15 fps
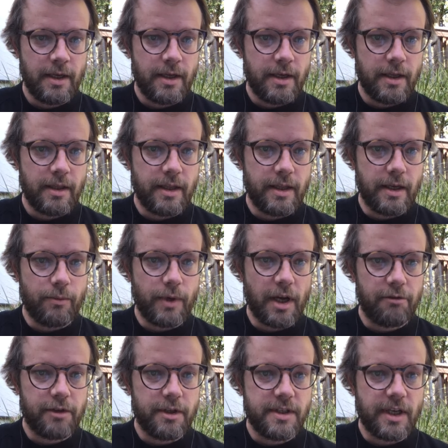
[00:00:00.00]
And then we
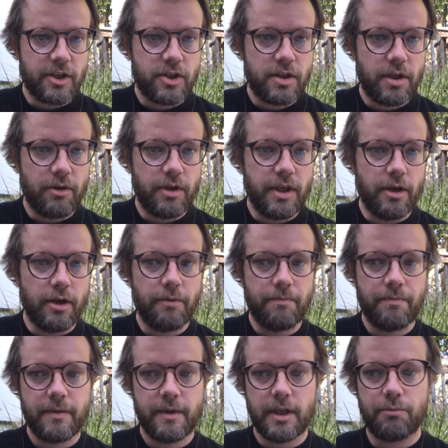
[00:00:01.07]
have the section down here
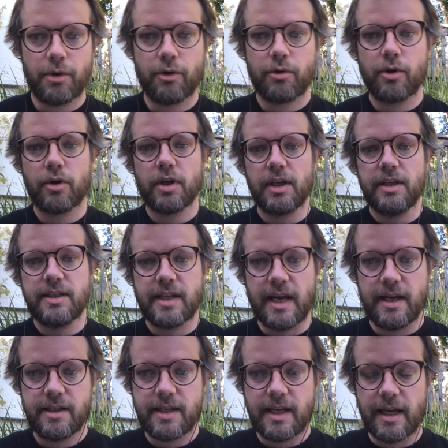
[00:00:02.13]
that periodically
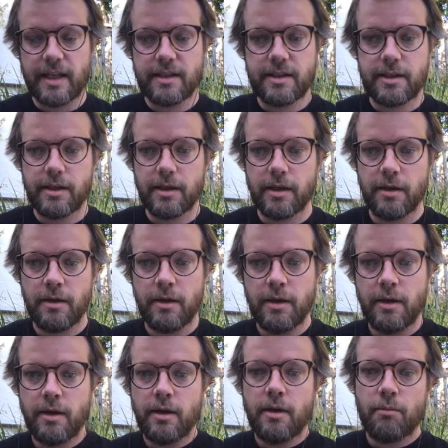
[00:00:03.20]
scans the
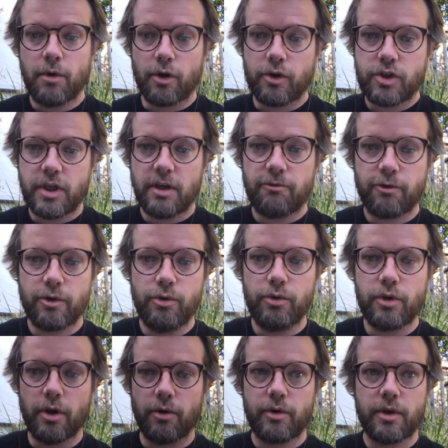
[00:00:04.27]
blockchain for new
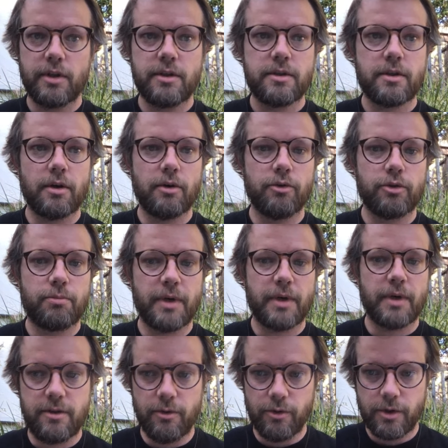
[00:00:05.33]
tokens owned by
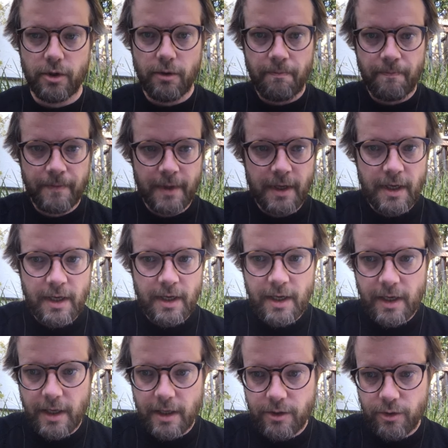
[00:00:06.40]
this user.
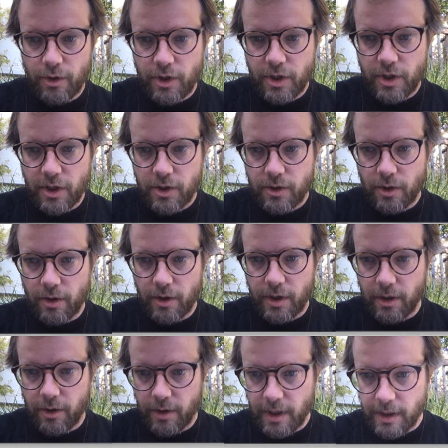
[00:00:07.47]
And so you just saw
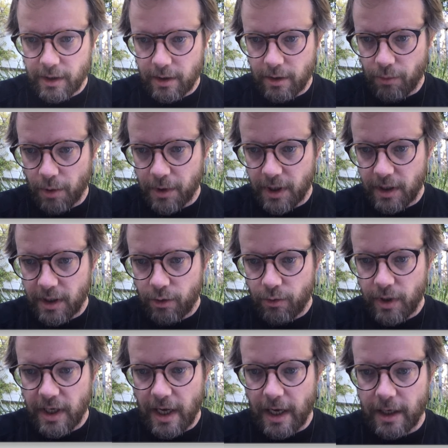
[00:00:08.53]
here that the woman in the
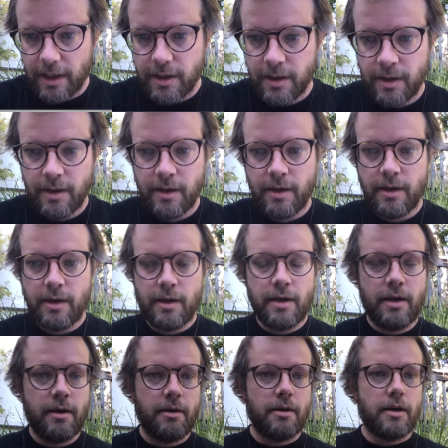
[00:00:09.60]
green hat
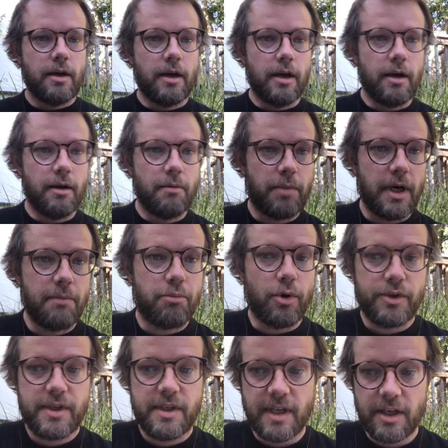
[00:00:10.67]
by
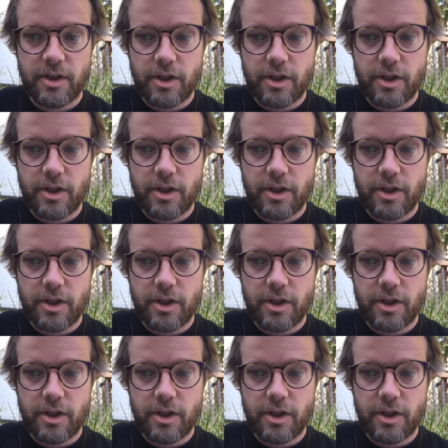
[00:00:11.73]
Paul Cézanne